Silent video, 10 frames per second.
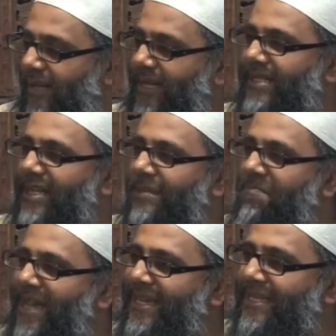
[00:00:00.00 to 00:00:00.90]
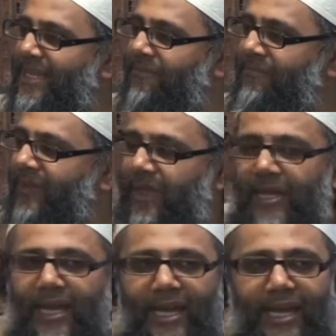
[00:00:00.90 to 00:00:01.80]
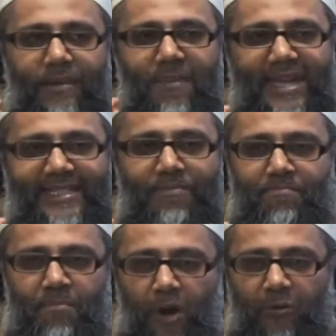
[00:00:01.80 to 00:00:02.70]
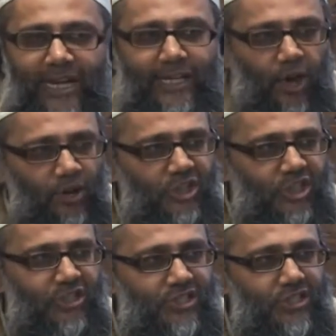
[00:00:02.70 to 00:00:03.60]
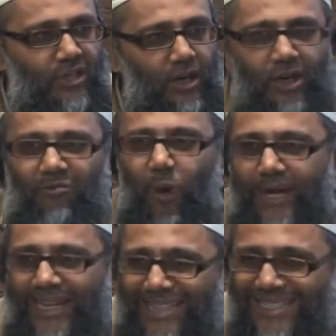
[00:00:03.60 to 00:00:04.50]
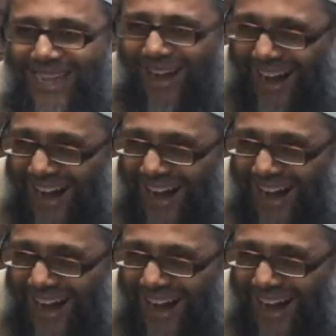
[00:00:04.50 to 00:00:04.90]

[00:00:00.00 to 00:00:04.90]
He just makes him morally conscious of what he's